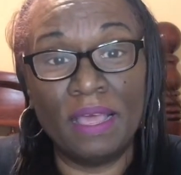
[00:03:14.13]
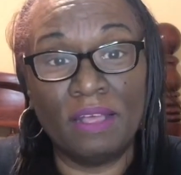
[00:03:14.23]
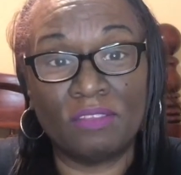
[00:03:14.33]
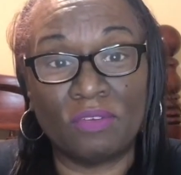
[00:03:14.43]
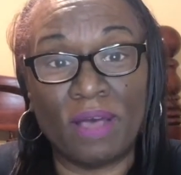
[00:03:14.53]

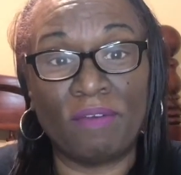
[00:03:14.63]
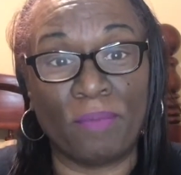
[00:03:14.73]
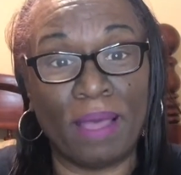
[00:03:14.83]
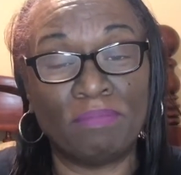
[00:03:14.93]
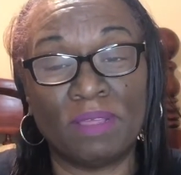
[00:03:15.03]
So I
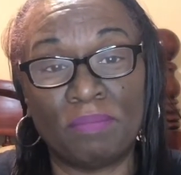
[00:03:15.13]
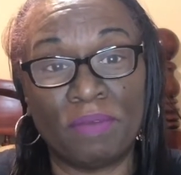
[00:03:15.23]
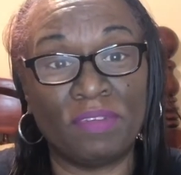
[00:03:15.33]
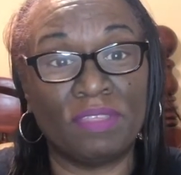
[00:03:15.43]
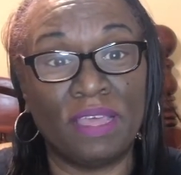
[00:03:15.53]
wrapped up
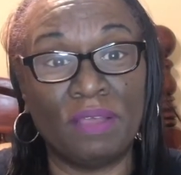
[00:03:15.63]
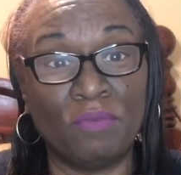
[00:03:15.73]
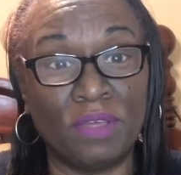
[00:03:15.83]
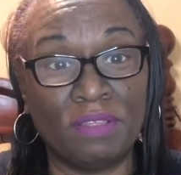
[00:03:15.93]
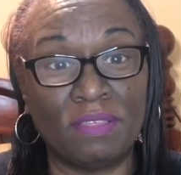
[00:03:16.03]
everything
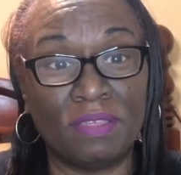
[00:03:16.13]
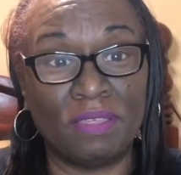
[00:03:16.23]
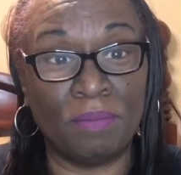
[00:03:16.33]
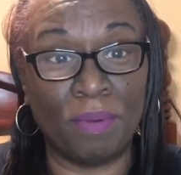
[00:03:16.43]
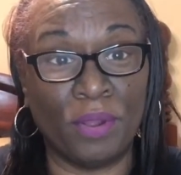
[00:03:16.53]
with
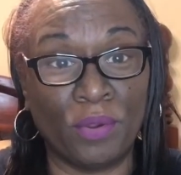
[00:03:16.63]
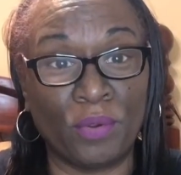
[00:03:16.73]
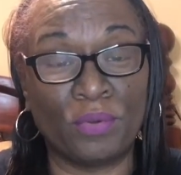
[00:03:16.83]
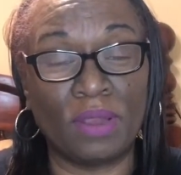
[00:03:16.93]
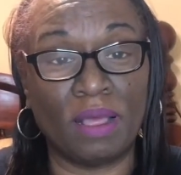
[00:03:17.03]
the
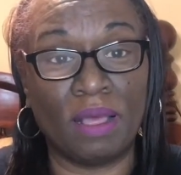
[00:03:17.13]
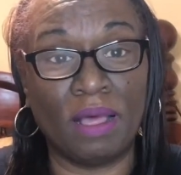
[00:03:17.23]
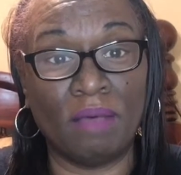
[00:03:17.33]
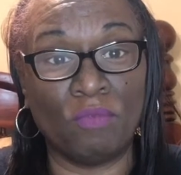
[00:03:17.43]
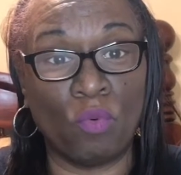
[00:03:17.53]
bird,
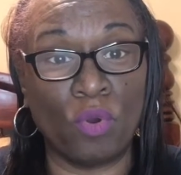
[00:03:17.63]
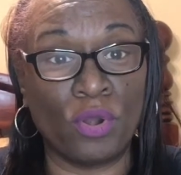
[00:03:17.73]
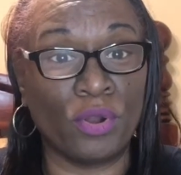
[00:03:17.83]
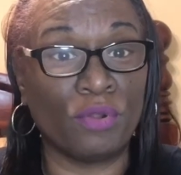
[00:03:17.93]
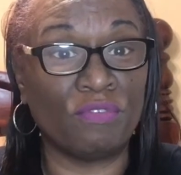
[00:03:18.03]
um,
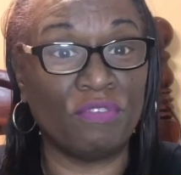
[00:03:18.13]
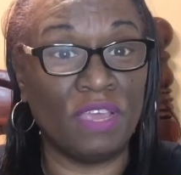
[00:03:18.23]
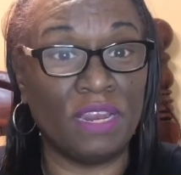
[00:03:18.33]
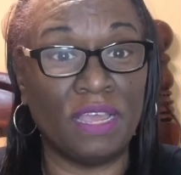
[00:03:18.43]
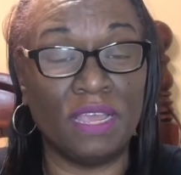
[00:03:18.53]
water,
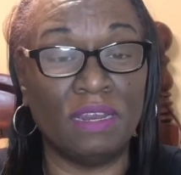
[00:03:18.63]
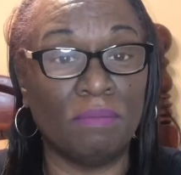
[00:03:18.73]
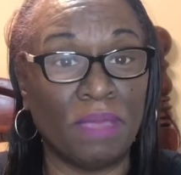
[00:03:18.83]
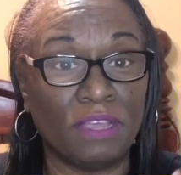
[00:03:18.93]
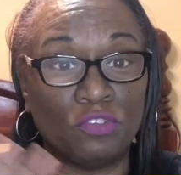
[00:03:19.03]
feeding, and
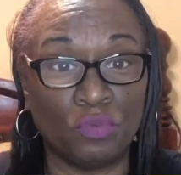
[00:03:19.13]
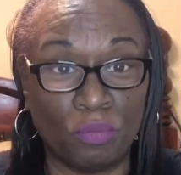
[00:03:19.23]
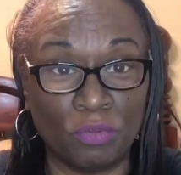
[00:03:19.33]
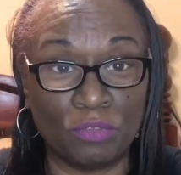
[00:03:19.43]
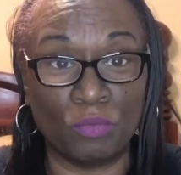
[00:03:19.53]
making sure it
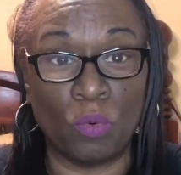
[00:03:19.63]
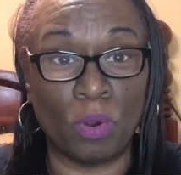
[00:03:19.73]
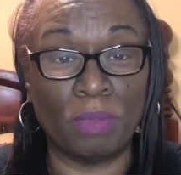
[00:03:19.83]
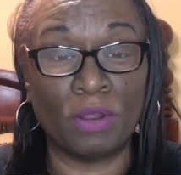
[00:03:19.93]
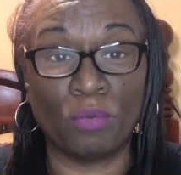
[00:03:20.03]
was
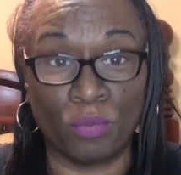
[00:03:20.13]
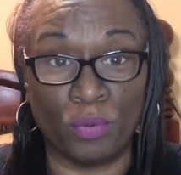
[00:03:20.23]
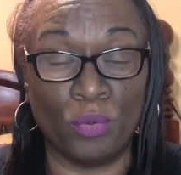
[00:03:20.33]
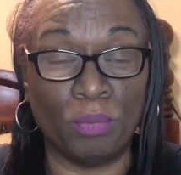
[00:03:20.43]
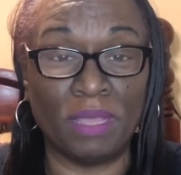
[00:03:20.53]
warm in her
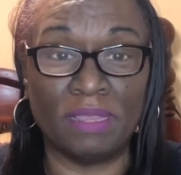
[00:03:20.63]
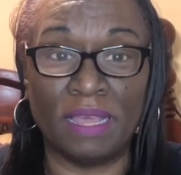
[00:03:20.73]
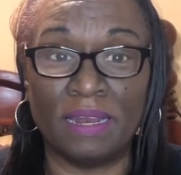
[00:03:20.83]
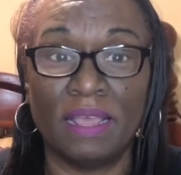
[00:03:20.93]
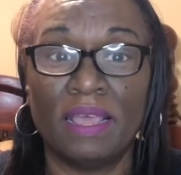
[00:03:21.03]
room. And
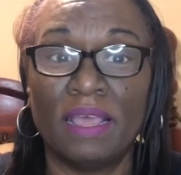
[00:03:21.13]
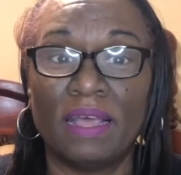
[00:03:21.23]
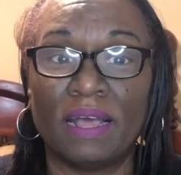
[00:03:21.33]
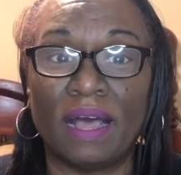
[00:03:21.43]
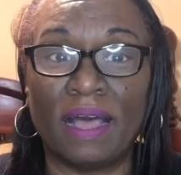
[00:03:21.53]
then
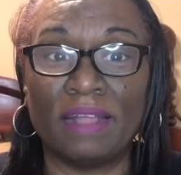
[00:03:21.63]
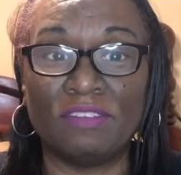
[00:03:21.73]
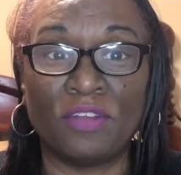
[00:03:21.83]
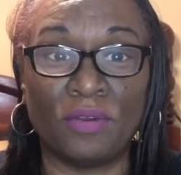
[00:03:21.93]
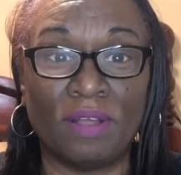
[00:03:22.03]
I
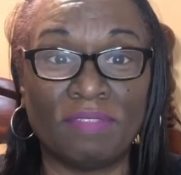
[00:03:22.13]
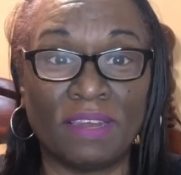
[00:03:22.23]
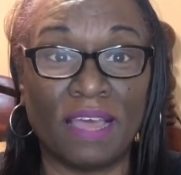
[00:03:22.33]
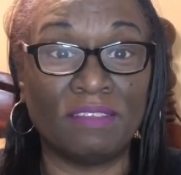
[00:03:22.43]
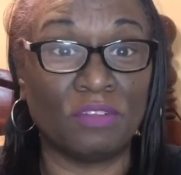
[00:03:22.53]
turned off the
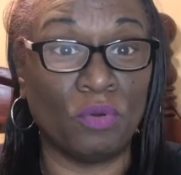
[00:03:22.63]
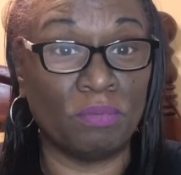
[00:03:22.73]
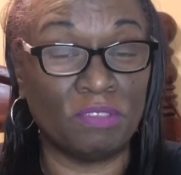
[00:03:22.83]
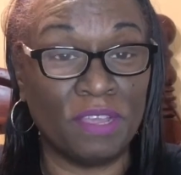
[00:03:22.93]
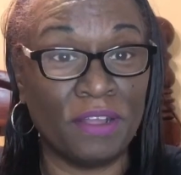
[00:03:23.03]
lights to go
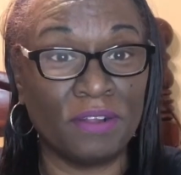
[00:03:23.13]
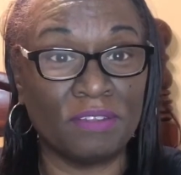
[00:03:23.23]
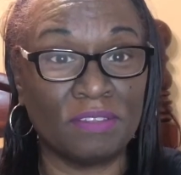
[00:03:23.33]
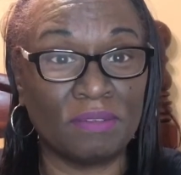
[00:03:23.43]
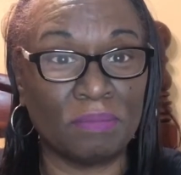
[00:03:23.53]

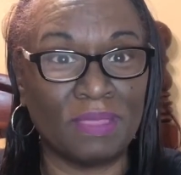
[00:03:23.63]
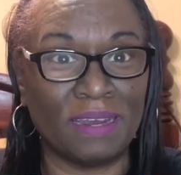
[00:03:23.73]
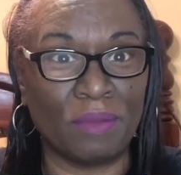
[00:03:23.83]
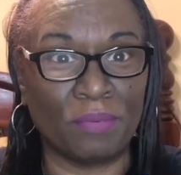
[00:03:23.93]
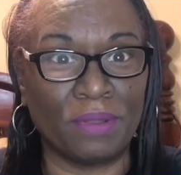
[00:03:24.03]
upstairs. But then
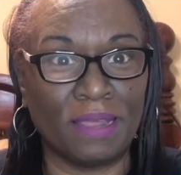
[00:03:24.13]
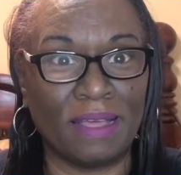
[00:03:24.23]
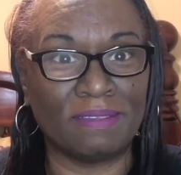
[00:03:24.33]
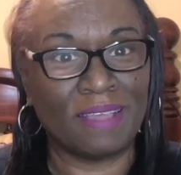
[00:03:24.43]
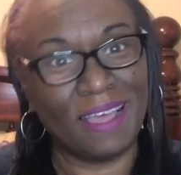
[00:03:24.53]
I
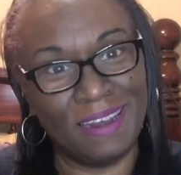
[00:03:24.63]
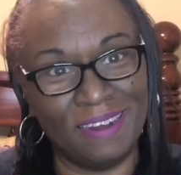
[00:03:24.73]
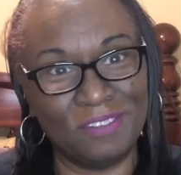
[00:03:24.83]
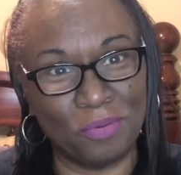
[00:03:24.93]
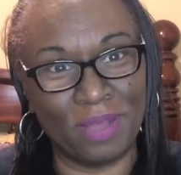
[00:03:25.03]
realized I
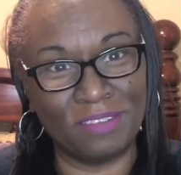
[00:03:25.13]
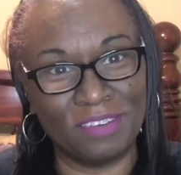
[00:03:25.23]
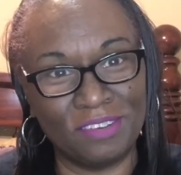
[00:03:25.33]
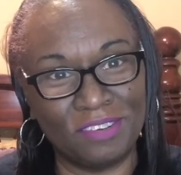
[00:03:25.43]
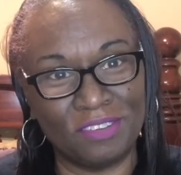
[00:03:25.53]
needed to wash
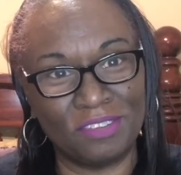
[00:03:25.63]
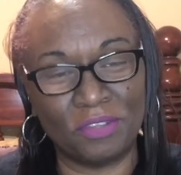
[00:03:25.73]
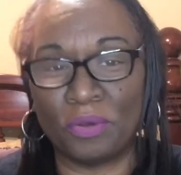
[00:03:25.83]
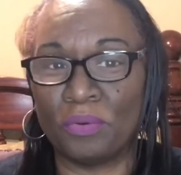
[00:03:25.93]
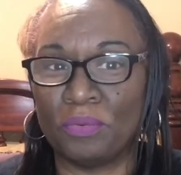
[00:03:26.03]
dishes
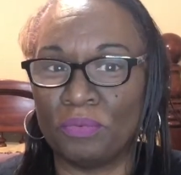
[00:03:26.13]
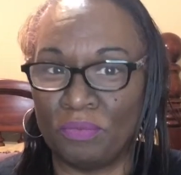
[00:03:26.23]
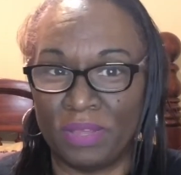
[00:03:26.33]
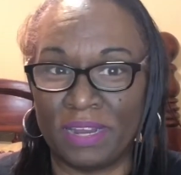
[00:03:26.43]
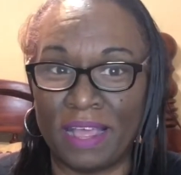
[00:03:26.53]
so
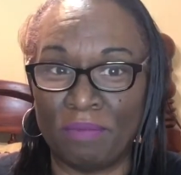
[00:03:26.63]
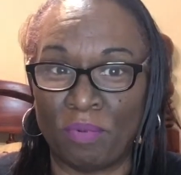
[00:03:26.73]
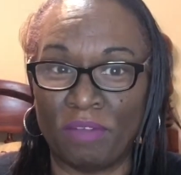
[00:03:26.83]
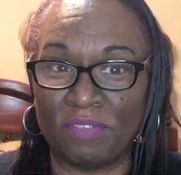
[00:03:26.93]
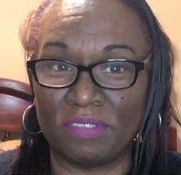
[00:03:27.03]
we could have
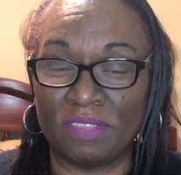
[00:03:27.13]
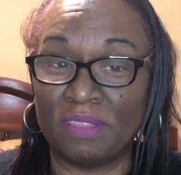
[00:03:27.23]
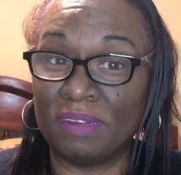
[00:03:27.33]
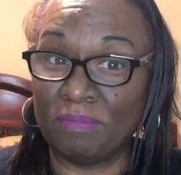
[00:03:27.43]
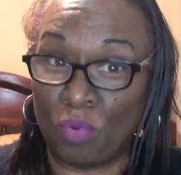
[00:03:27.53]
breakfast in
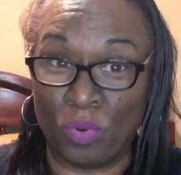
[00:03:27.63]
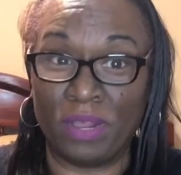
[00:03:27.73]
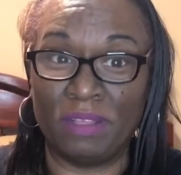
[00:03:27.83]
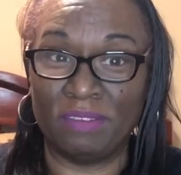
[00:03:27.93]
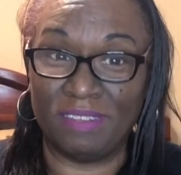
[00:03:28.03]
the
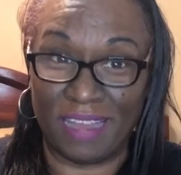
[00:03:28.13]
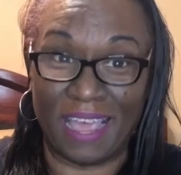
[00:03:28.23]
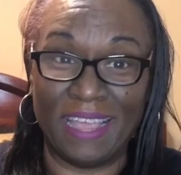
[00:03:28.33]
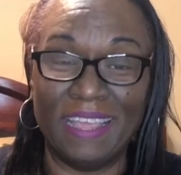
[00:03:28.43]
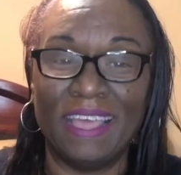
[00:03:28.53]
morning today.